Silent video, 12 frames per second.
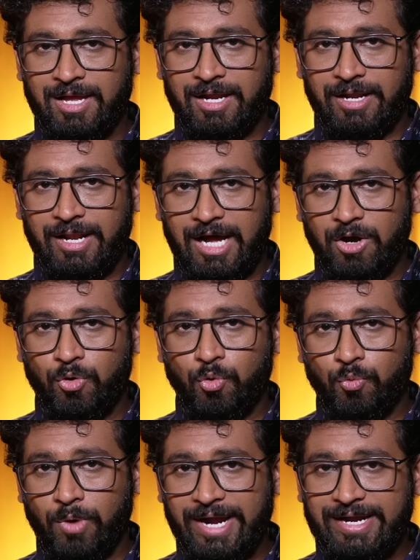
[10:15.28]
Now
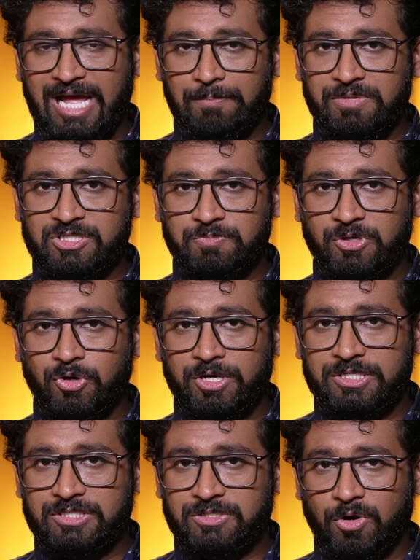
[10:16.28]
why it happens?
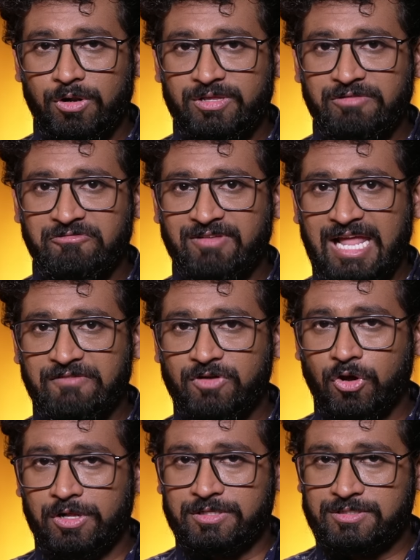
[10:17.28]
Because all the
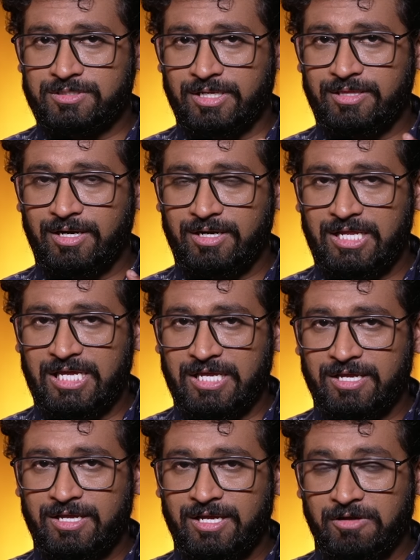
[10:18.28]
flavonoids in the tea,
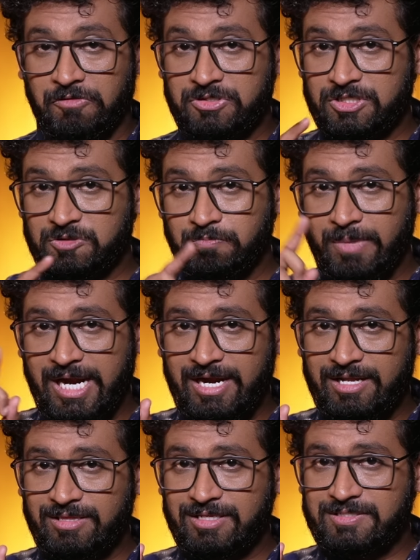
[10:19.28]
which is made
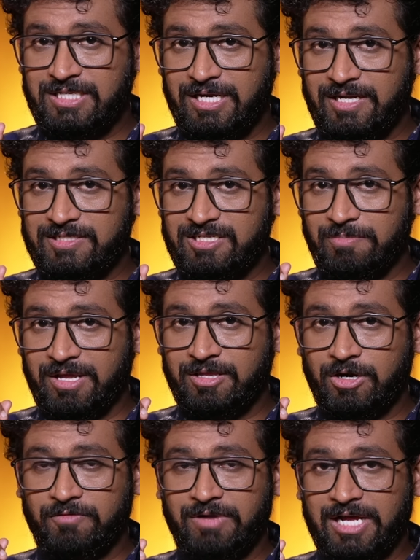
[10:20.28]
in the CTC method
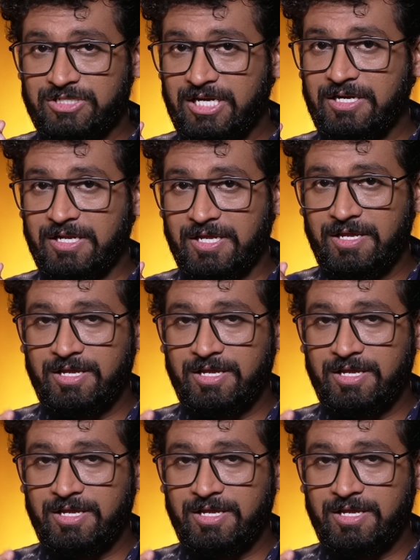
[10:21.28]
of Darjeeling tea,